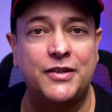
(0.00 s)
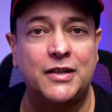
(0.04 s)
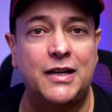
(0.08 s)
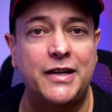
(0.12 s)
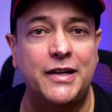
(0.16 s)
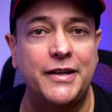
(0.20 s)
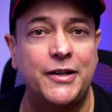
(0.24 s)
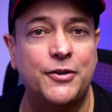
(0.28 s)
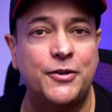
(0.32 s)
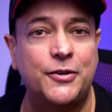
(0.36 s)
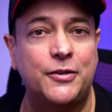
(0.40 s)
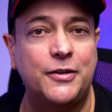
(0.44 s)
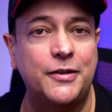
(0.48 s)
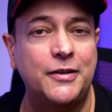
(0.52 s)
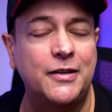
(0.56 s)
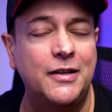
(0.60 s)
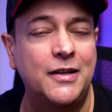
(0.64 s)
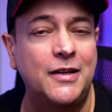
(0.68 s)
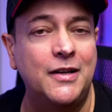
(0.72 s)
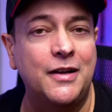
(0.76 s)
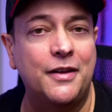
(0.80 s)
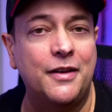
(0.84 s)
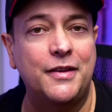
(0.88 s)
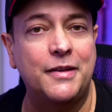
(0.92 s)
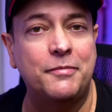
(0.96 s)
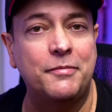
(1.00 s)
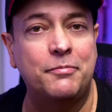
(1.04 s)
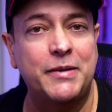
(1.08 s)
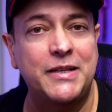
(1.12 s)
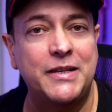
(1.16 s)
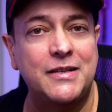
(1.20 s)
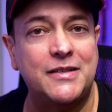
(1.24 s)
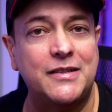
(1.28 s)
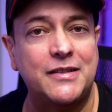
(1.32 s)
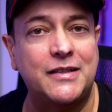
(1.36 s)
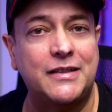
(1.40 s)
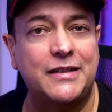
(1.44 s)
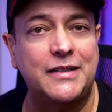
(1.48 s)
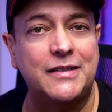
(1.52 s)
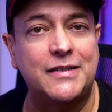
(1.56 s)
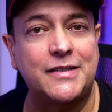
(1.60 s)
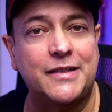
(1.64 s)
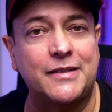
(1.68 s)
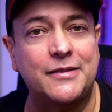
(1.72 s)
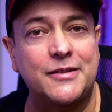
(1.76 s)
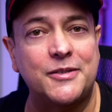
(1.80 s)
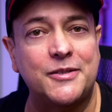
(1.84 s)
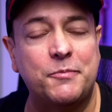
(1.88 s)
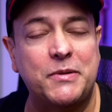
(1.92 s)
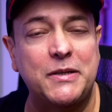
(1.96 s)
of the icon that basically
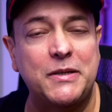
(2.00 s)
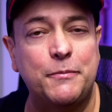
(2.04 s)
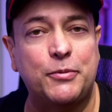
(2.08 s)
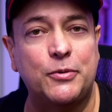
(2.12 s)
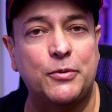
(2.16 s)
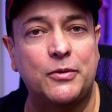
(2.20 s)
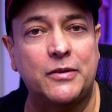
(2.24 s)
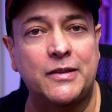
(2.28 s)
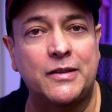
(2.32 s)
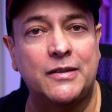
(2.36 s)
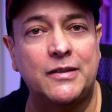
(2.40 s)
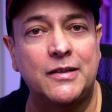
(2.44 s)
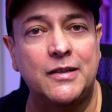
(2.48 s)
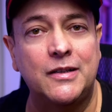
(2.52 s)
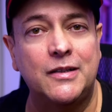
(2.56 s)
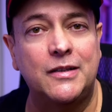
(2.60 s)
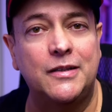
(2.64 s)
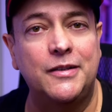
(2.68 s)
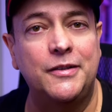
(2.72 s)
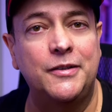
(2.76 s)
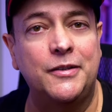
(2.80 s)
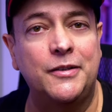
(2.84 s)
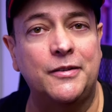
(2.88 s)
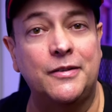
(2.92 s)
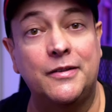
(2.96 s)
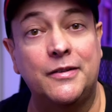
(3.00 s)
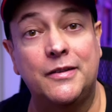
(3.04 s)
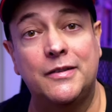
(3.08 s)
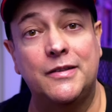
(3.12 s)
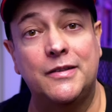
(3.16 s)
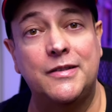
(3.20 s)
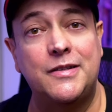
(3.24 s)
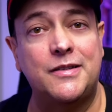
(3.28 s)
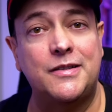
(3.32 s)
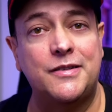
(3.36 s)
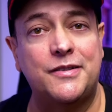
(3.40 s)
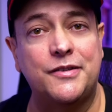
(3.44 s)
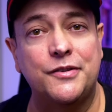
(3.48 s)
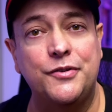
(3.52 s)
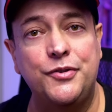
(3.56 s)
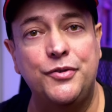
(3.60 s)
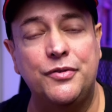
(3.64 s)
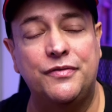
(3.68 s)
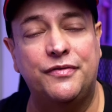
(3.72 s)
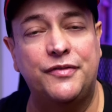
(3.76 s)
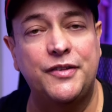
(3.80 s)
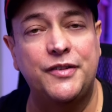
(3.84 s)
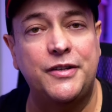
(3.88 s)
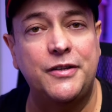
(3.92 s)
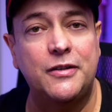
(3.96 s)
tells people that, you know, this is a
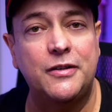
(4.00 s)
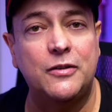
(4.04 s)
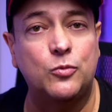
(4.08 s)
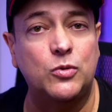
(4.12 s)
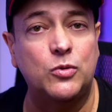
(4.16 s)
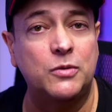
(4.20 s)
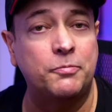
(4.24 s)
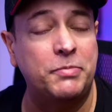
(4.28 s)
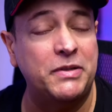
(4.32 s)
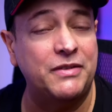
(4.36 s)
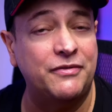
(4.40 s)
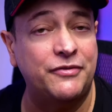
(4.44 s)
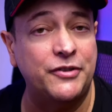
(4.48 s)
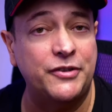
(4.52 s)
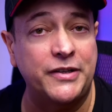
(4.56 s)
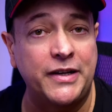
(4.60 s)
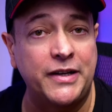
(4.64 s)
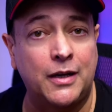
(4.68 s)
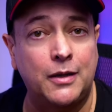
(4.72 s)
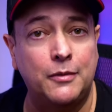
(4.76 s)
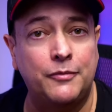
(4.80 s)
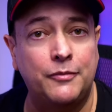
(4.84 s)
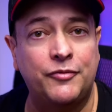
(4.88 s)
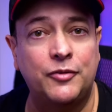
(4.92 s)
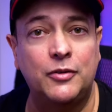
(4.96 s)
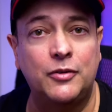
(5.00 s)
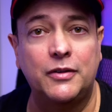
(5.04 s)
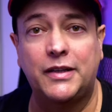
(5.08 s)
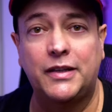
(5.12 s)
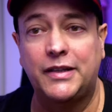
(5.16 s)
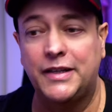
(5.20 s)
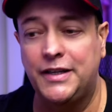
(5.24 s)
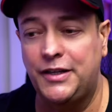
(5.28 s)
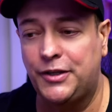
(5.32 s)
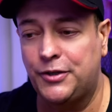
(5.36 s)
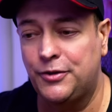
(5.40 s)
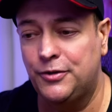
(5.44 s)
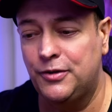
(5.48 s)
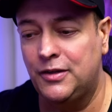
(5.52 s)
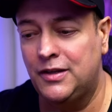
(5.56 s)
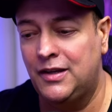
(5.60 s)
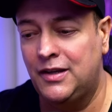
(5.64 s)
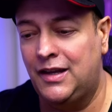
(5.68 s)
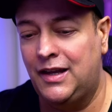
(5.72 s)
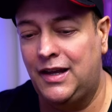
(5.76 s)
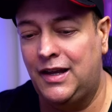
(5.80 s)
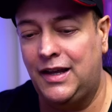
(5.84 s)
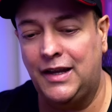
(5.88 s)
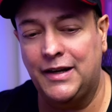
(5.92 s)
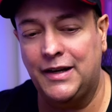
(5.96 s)
new video would be very helpful. Thank you.
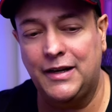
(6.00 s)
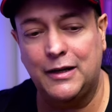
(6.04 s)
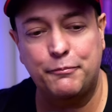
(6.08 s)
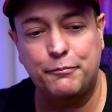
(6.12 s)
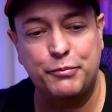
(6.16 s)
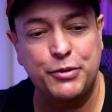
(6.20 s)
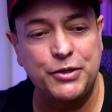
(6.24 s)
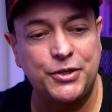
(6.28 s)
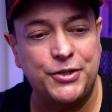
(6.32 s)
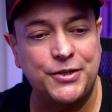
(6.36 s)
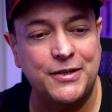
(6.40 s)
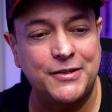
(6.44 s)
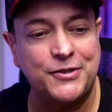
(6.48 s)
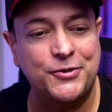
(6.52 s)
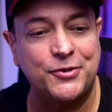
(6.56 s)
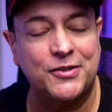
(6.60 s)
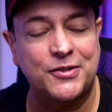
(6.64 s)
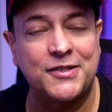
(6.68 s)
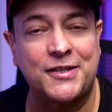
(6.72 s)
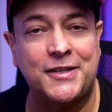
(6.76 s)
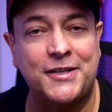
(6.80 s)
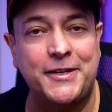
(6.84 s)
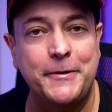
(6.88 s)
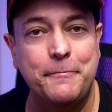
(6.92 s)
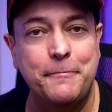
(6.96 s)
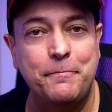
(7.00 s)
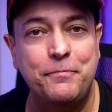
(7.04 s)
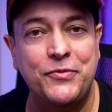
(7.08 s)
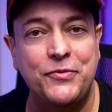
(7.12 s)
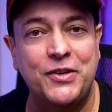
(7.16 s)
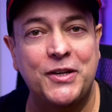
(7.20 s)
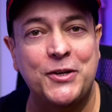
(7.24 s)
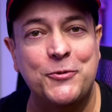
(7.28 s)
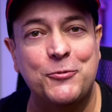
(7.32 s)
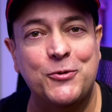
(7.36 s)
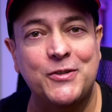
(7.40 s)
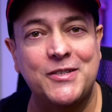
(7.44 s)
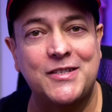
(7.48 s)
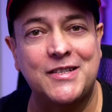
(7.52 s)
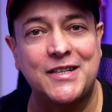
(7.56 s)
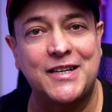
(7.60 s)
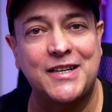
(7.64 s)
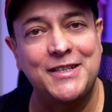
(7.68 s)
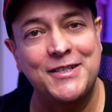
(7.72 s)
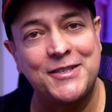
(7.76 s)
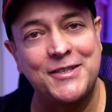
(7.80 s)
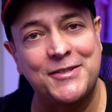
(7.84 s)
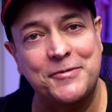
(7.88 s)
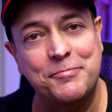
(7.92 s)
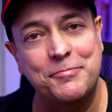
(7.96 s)
And I appreciate your time. And once
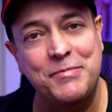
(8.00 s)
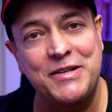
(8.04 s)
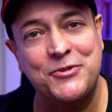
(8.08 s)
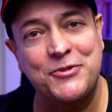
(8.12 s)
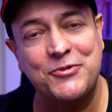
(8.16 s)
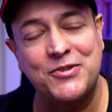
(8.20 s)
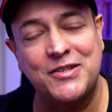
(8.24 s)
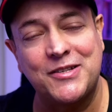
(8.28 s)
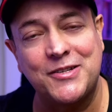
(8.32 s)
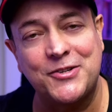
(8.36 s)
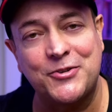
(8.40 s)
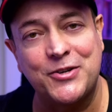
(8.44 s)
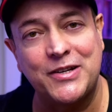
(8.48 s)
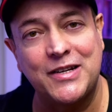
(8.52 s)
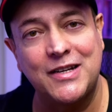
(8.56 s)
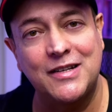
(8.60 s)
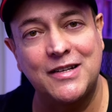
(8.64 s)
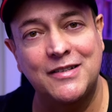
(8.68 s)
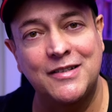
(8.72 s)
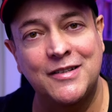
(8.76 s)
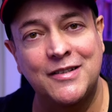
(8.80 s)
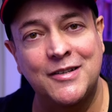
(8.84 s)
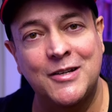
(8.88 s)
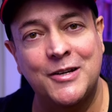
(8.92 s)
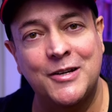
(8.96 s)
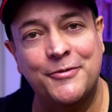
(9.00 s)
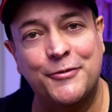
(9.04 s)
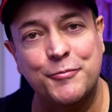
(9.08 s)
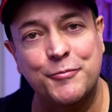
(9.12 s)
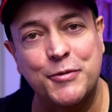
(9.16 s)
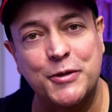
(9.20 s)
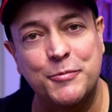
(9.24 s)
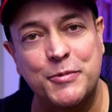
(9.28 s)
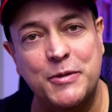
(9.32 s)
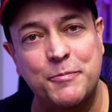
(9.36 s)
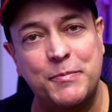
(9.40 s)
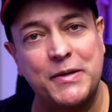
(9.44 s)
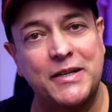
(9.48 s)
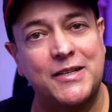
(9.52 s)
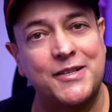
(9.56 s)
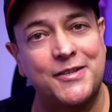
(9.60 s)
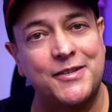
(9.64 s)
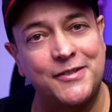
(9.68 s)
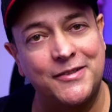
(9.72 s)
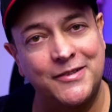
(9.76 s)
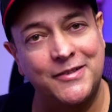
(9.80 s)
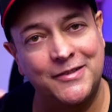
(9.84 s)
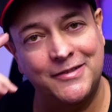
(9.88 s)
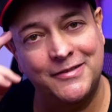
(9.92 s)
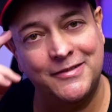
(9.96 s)
again, it's Demetrius here again from
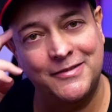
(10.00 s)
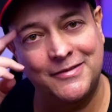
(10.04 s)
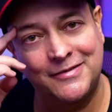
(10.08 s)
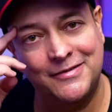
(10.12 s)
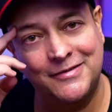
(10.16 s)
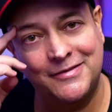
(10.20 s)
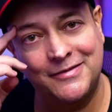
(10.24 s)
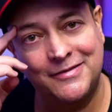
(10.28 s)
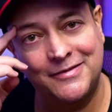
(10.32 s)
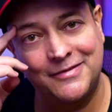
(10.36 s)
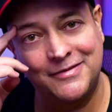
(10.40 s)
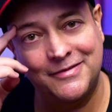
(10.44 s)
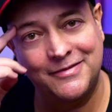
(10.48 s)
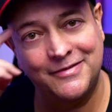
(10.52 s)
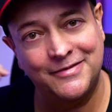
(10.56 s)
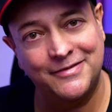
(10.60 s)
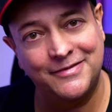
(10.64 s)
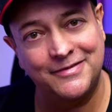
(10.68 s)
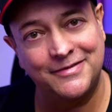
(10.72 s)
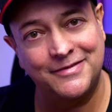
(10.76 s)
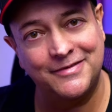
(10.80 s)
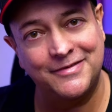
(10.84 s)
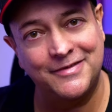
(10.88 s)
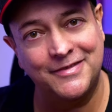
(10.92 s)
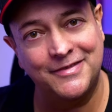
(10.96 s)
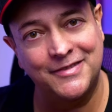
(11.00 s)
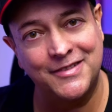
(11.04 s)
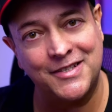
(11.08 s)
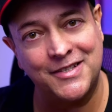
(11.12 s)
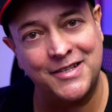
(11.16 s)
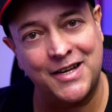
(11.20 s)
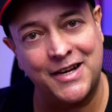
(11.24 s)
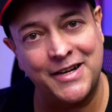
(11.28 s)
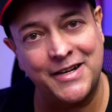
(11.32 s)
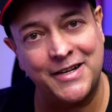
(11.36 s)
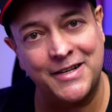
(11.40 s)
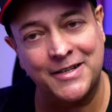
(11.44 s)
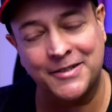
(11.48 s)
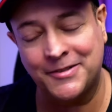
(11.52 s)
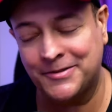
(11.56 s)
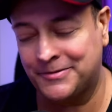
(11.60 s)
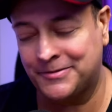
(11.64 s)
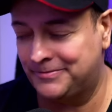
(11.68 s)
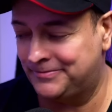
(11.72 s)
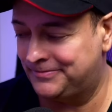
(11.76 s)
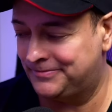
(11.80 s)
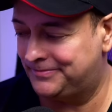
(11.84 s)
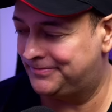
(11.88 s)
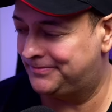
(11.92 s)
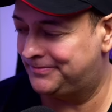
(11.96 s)
Obipixel, signing
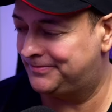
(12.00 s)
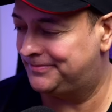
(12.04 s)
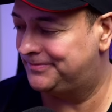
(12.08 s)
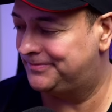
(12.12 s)
out.